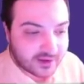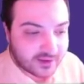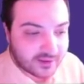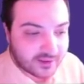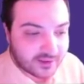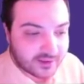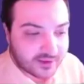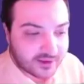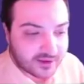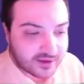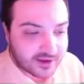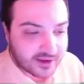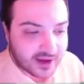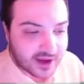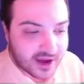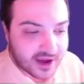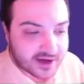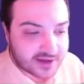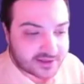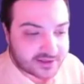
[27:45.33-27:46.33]
The
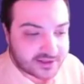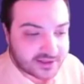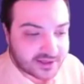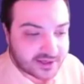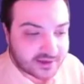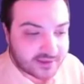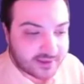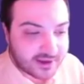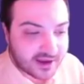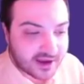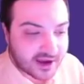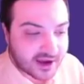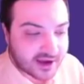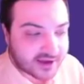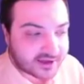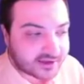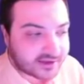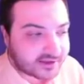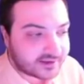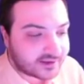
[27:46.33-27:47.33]
idea
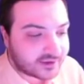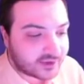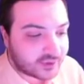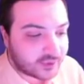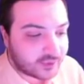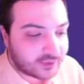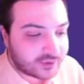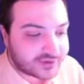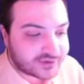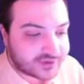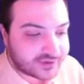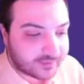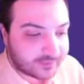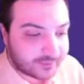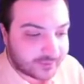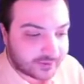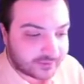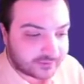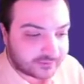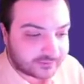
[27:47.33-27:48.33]
behind it was
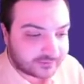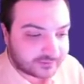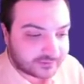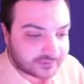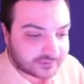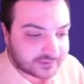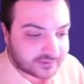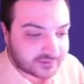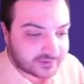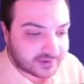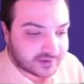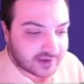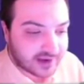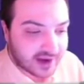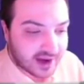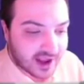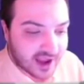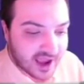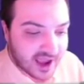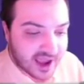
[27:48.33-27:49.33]
simple.
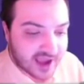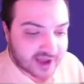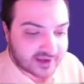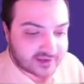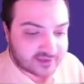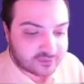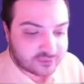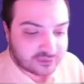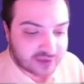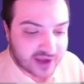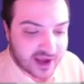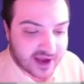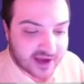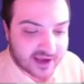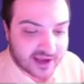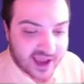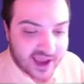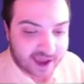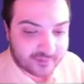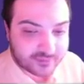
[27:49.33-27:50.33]
As
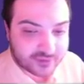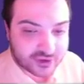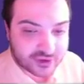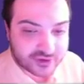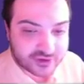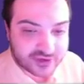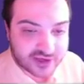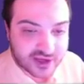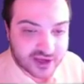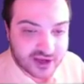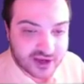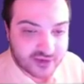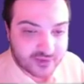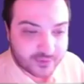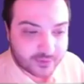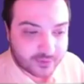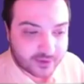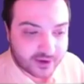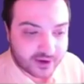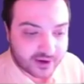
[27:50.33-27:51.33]
black captures the
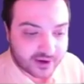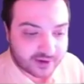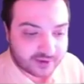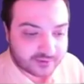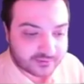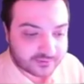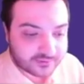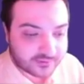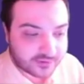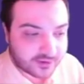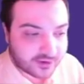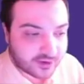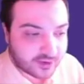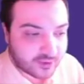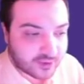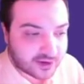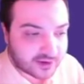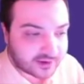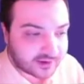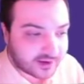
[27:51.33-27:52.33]
e3 very
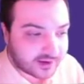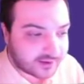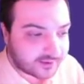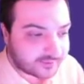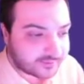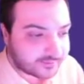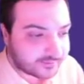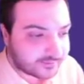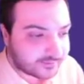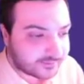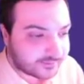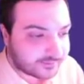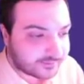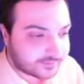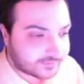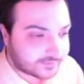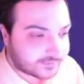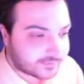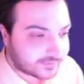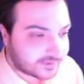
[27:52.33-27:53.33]
quickly,
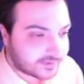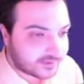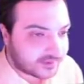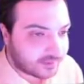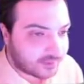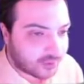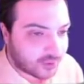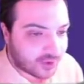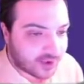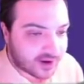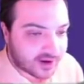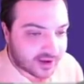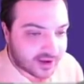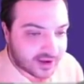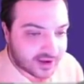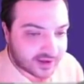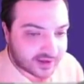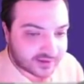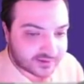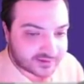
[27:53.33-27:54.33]
point
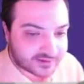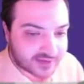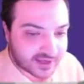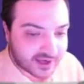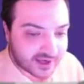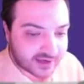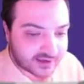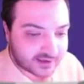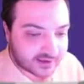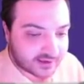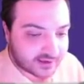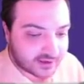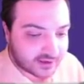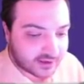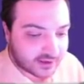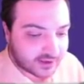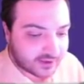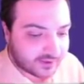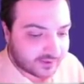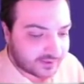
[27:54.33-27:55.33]
is that
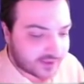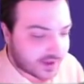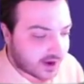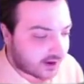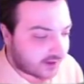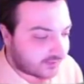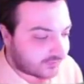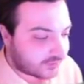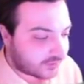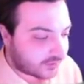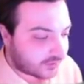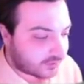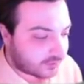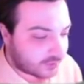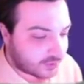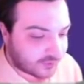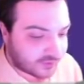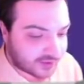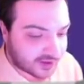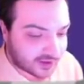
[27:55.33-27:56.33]
now after the
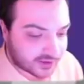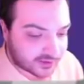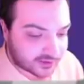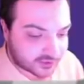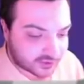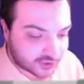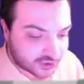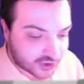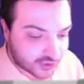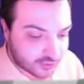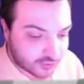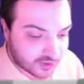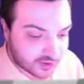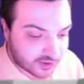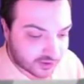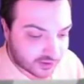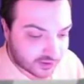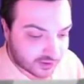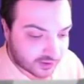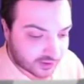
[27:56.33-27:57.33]
move king to the
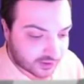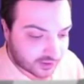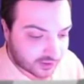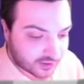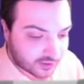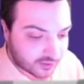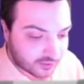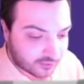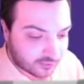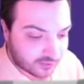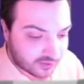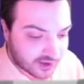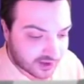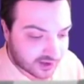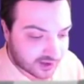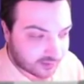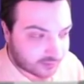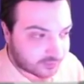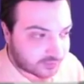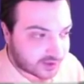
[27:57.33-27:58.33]
g1,
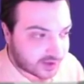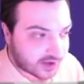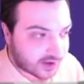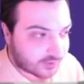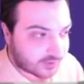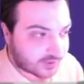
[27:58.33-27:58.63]
white can play